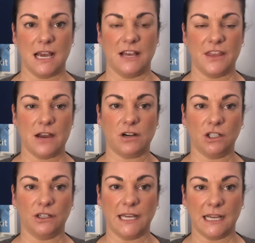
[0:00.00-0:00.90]
and they're
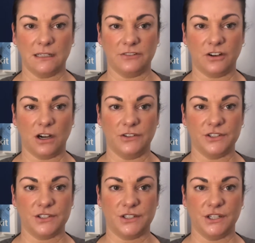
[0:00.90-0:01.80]
all on hand for
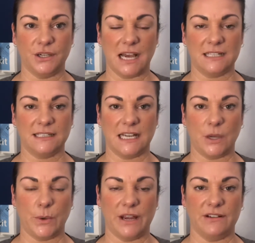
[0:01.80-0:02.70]
us to ask any
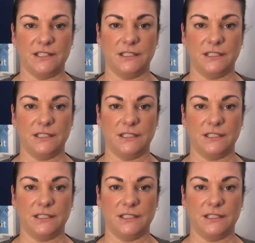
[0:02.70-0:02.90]
queries.